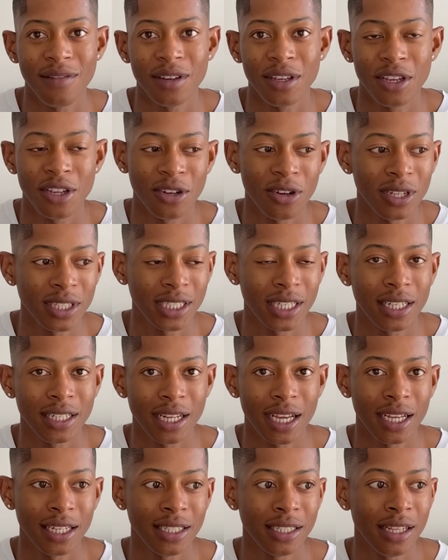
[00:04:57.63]
You're not yet
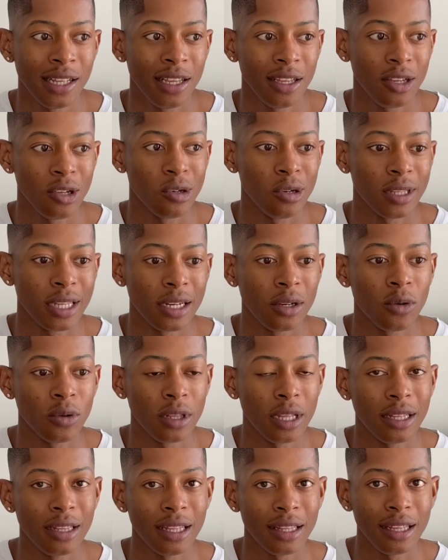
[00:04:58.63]
at,
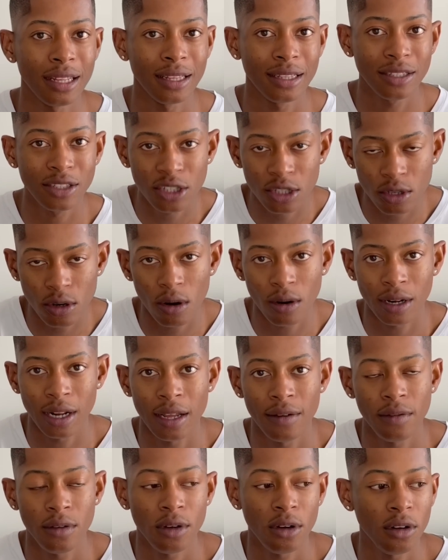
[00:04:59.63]
that strong
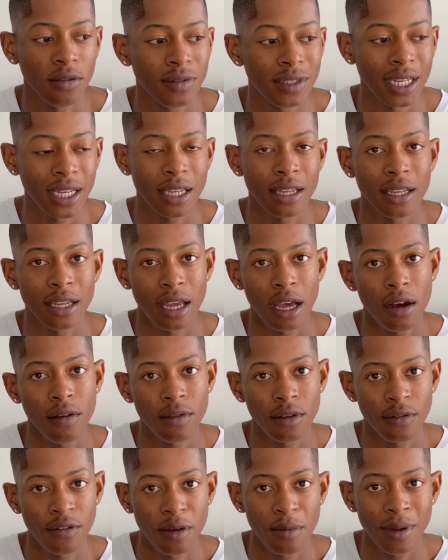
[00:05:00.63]
level of taking care of
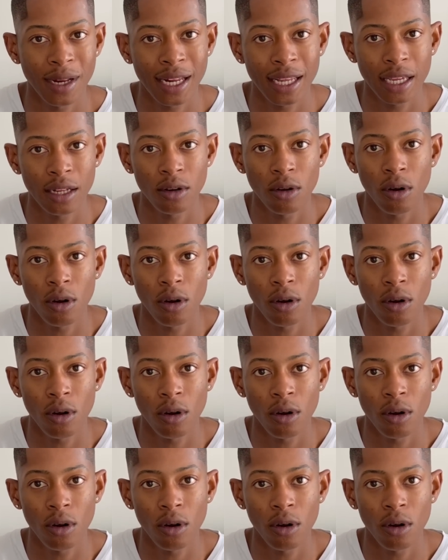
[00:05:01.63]
your family in